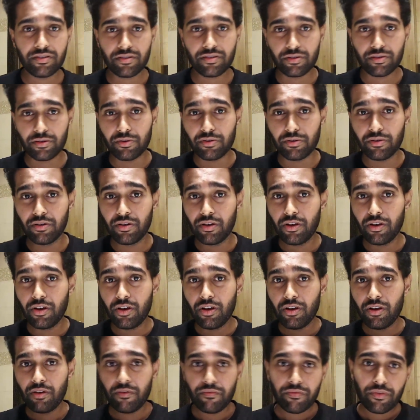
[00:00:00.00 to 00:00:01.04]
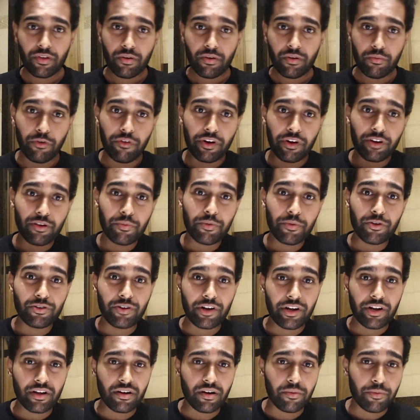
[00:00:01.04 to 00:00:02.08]
So moving to
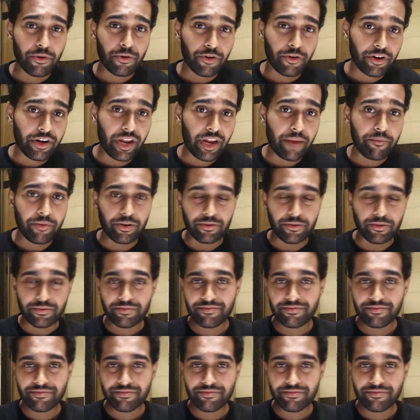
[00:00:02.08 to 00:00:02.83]
prototype 2.